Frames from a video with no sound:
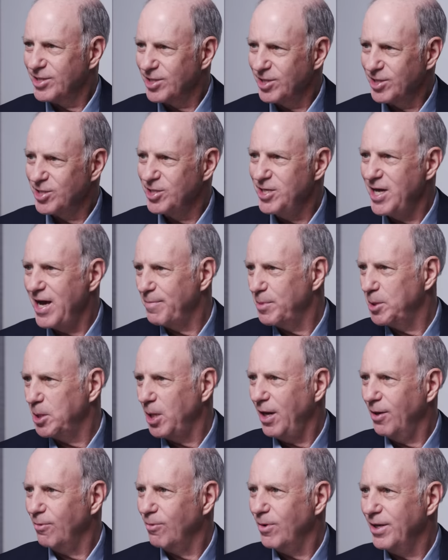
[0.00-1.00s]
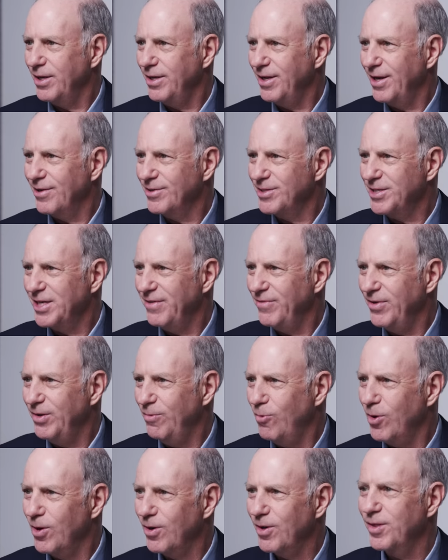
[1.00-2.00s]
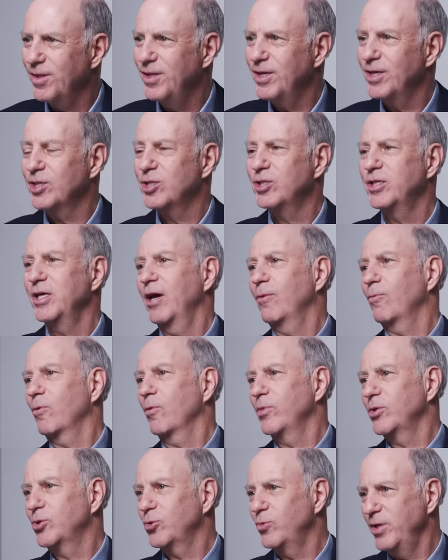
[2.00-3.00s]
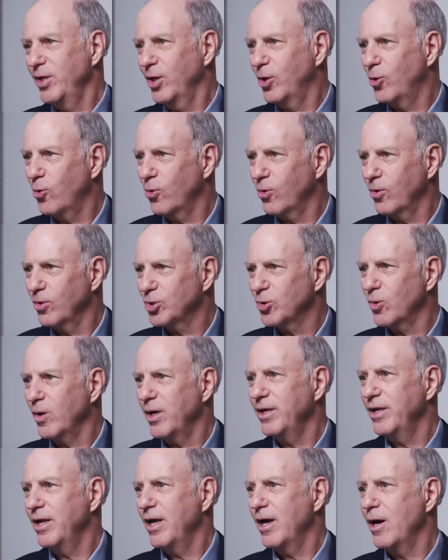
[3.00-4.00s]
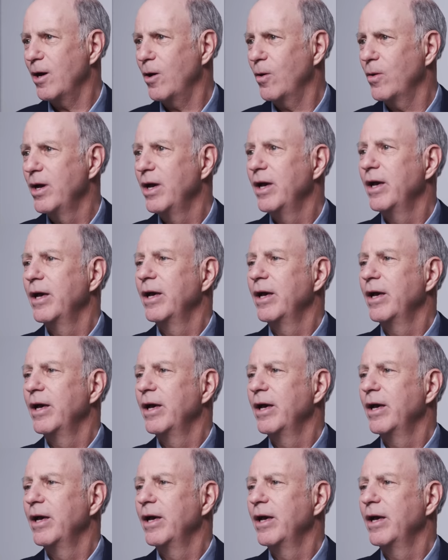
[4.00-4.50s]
us a snapshot right now, David. Where do things stand? We're between quarters right now.